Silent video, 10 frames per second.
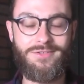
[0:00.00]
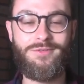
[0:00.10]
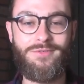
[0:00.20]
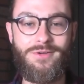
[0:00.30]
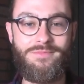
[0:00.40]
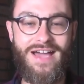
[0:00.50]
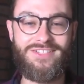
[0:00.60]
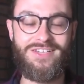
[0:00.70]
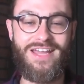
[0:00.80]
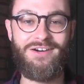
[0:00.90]
So if you
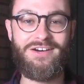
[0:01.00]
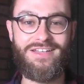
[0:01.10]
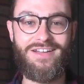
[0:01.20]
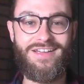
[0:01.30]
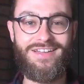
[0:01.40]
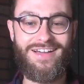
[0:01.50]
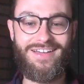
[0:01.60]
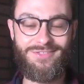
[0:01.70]
imagine now a, a